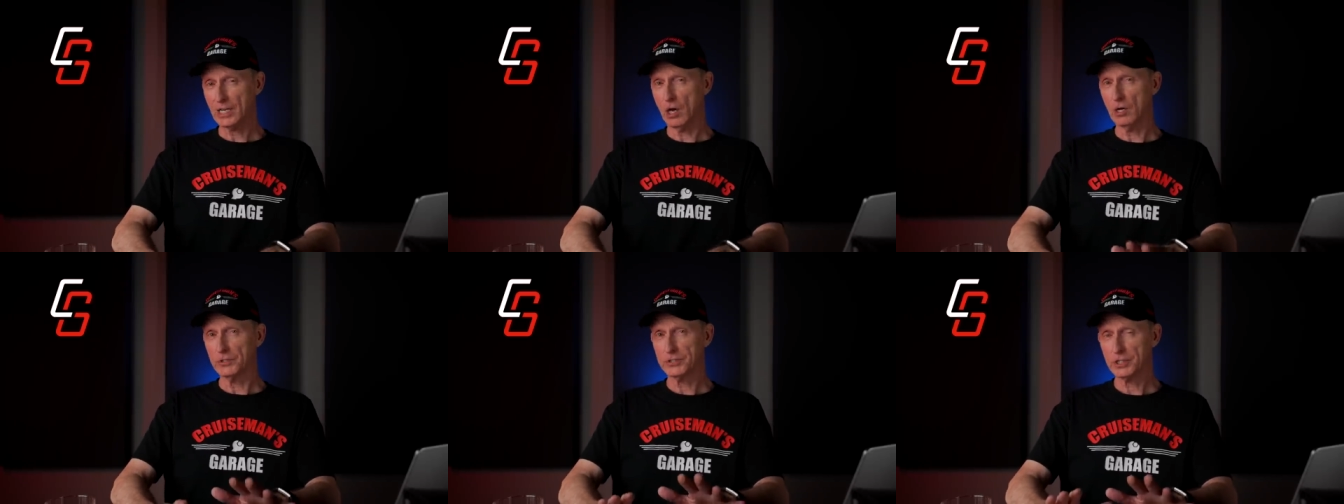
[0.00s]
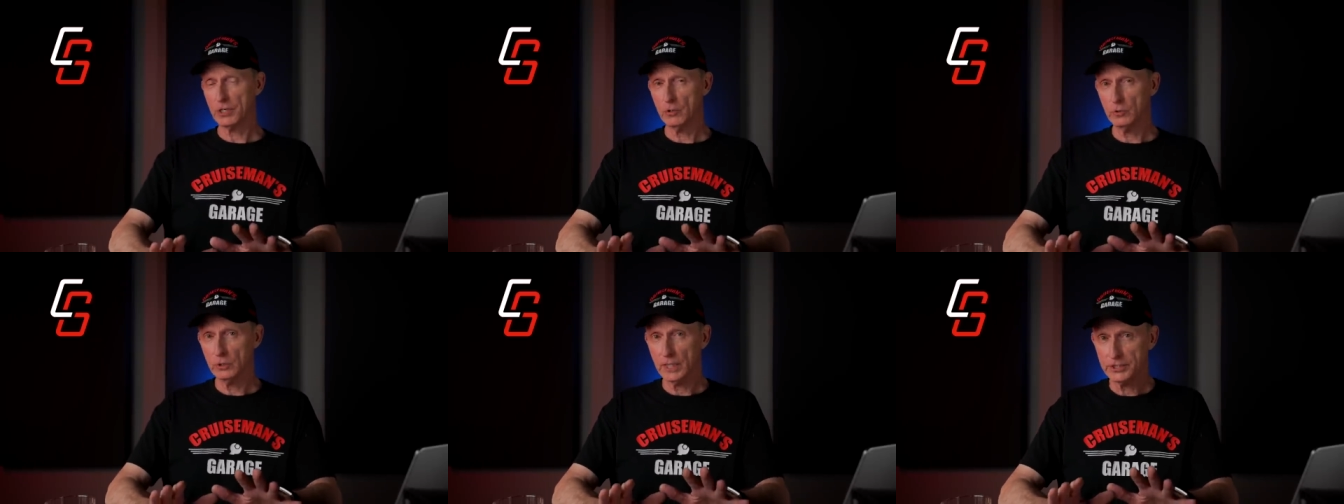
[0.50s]

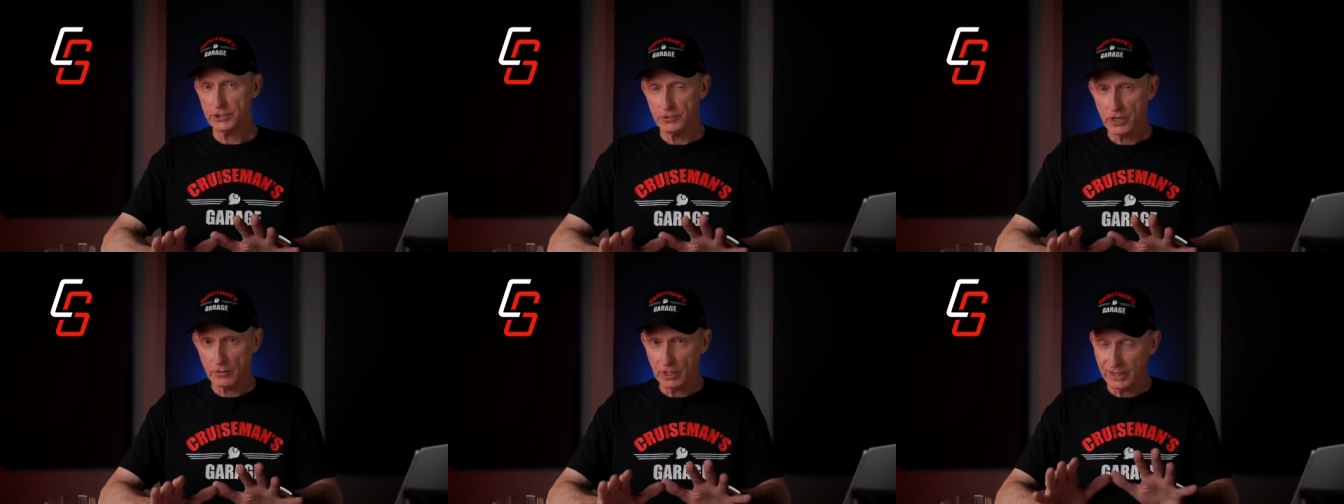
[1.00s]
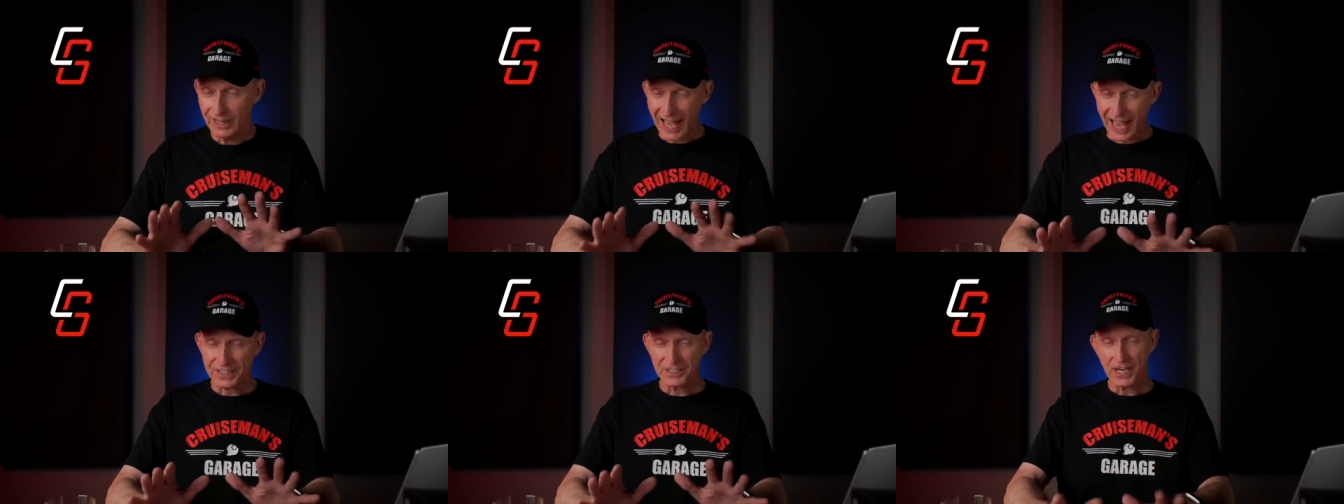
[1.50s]
Also, let you know that
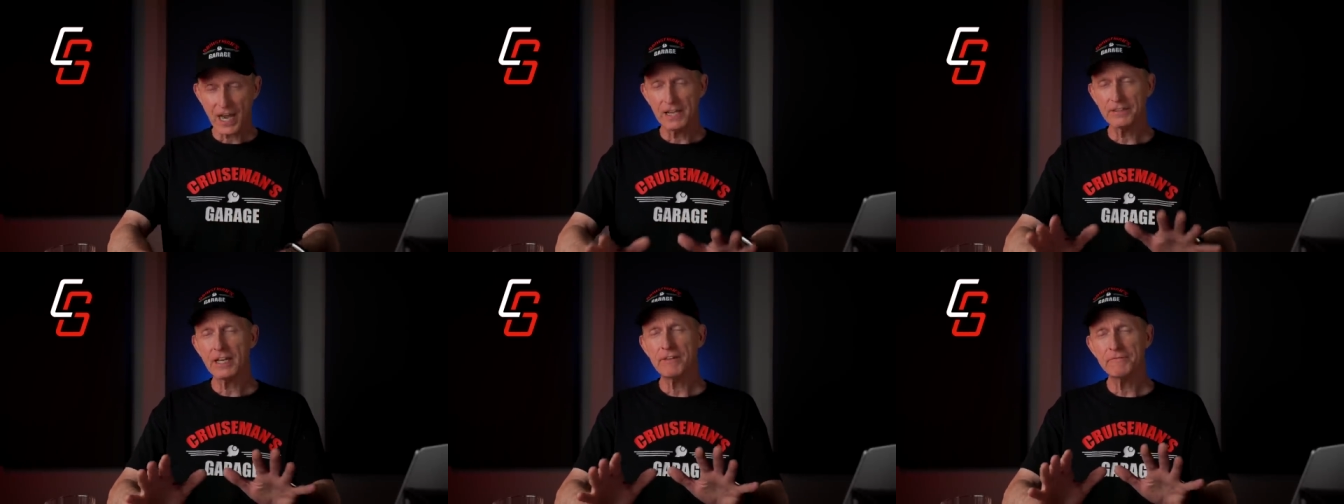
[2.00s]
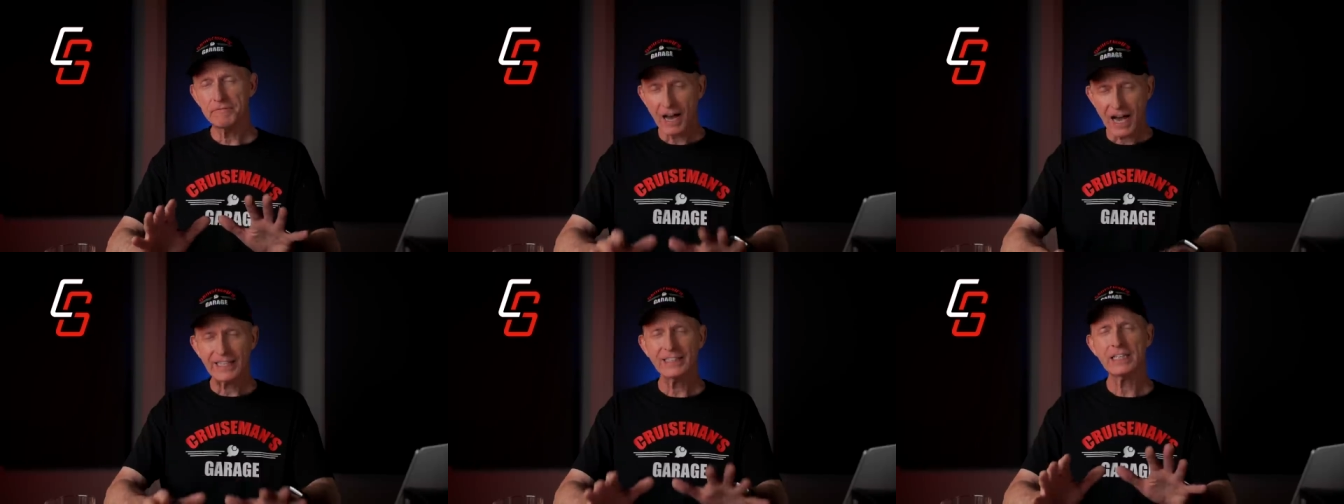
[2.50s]
last night they
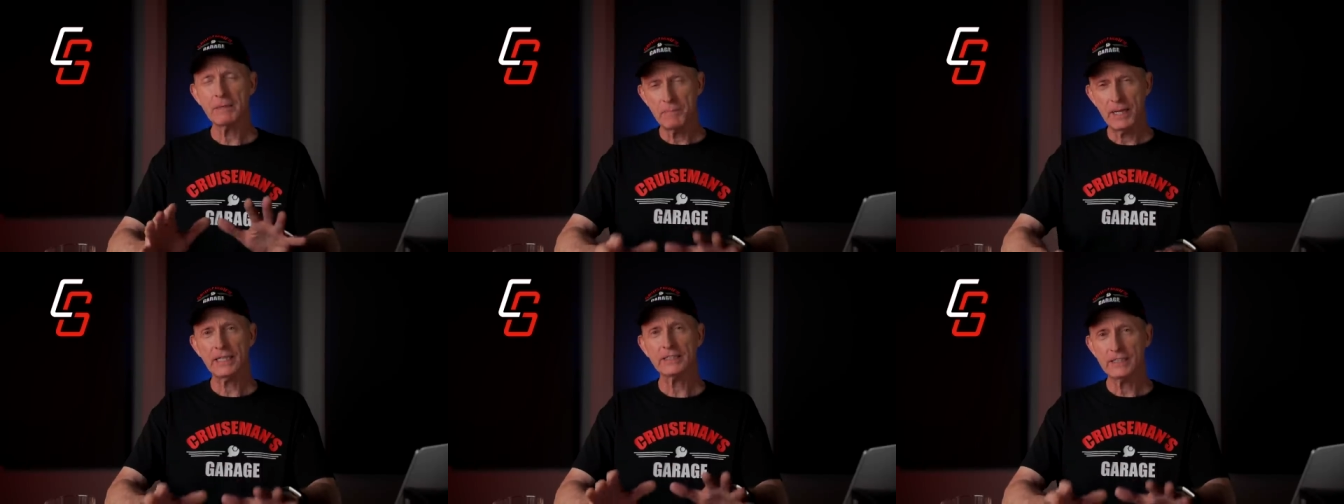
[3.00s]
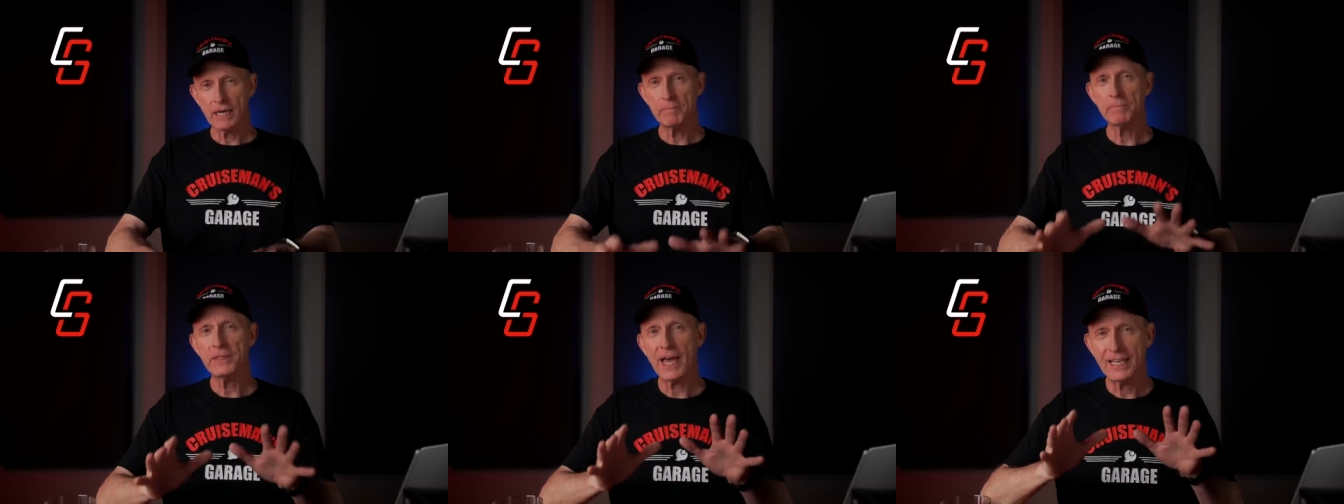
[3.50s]
finally picked
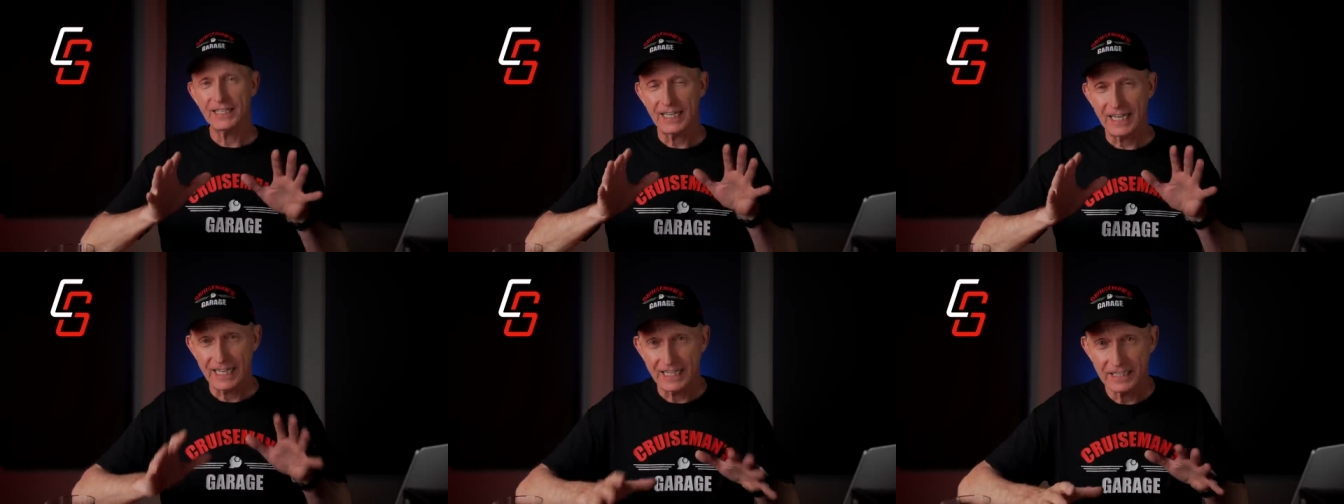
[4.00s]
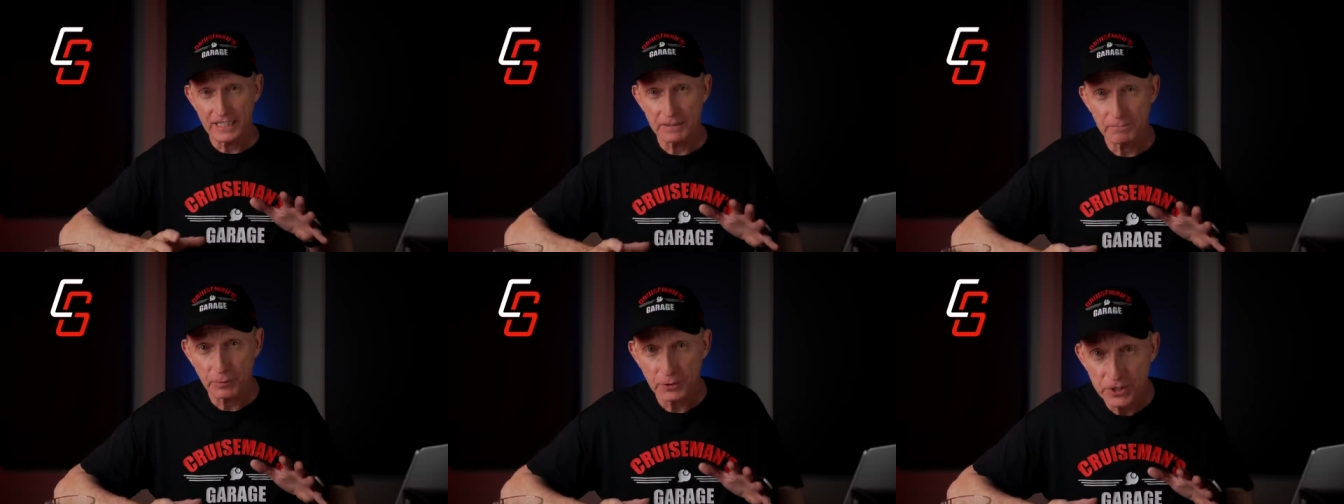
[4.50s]
up that
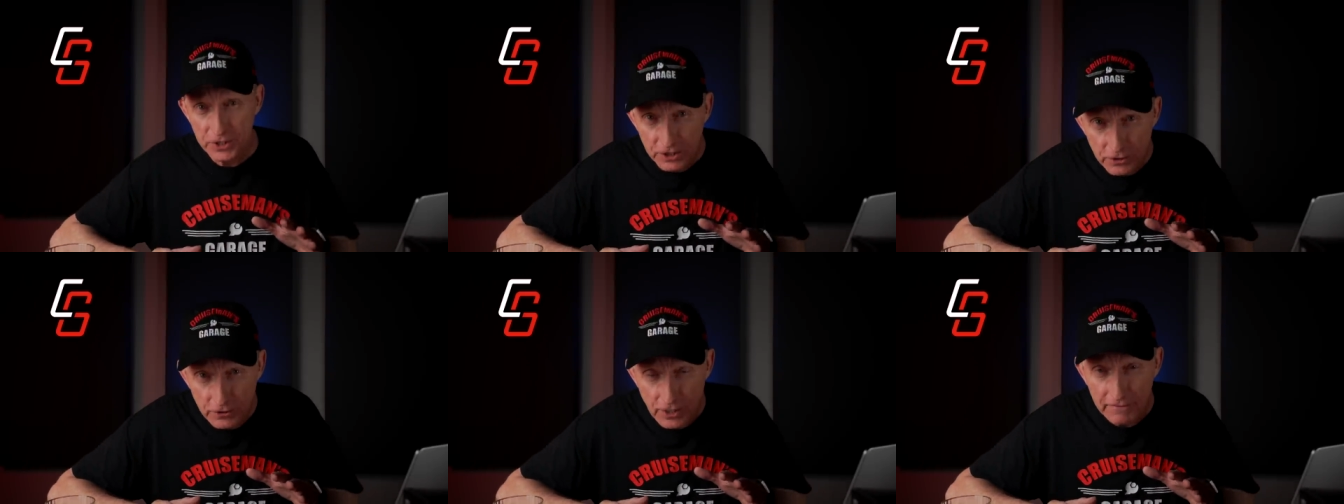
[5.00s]
Indian Pursuit.